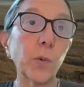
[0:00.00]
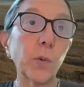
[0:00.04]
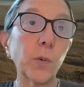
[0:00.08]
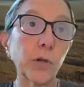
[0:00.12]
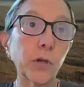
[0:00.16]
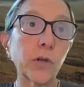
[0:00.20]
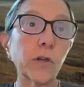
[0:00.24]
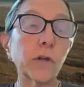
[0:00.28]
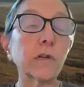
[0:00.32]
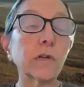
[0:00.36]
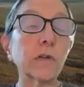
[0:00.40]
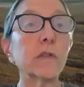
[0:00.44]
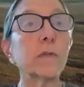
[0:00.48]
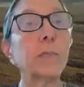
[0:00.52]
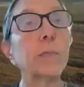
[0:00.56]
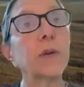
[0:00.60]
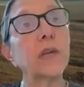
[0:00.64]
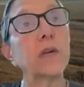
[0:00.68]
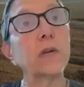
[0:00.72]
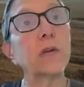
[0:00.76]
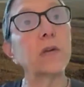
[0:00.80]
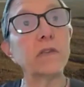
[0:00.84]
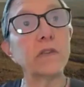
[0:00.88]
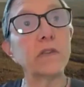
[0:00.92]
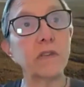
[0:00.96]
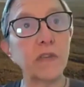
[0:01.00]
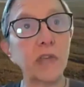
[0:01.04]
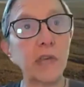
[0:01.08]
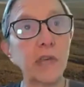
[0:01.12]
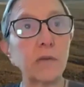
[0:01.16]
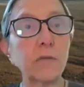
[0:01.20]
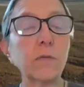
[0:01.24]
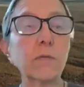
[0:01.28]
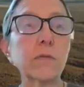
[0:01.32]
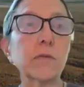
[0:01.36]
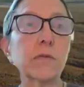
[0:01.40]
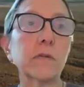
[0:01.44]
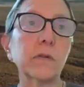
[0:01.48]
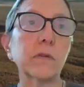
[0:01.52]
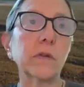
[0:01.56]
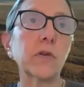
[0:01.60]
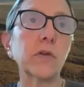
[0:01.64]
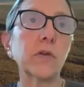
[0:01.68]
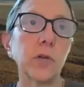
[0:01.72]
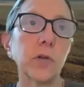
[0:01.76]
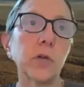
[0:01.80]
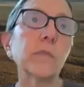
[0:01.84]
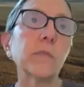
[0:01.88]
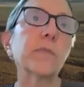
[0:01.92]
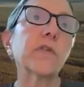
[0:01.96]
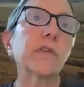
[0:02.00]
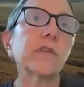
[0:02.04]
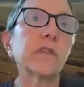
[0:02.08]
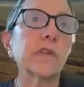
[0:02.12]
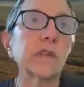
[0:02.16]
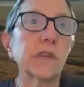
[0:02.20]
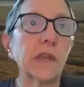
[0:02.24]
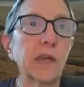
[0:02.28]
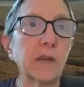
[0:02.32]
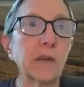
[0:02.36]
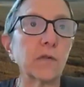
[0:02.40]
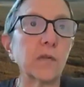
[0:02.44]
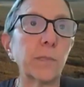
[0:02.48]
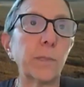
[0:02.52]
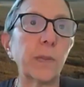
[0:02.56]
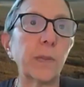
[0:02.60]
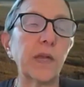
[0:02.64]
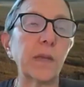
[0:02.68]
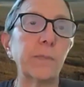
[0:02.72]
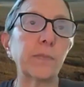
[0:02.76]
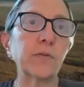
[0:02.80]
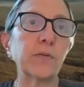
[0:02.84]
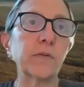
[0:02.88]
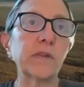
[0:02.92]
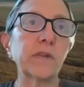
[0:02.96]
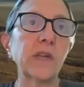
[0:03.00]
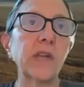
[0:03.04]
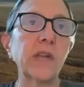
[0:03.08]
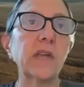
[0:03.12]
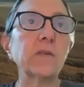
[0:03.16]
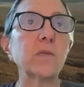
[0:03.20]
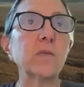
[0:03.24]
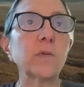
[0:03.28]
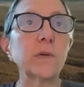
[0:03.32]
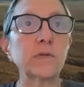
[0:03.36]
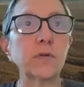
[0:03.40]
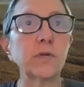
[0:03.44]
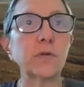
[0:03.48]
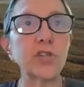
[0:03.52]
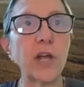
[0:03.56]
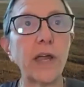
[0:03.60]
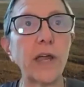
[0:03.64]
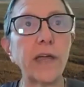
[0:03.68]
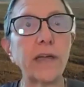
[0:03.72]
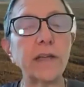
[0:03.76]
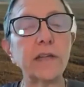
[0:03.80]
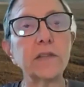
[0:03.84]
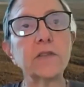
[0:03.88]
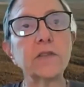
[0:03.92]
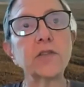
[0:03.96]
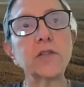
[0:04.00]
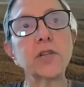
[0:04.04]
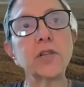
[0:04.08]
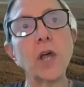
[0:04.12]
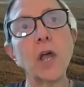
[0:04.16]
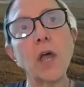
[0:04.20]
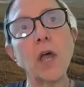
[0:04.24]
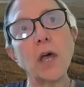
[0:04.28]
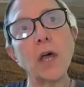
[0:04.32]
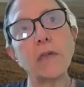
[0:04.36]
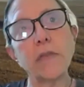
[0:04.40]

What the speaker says: with workers, because skills, you know, the skills people need will change,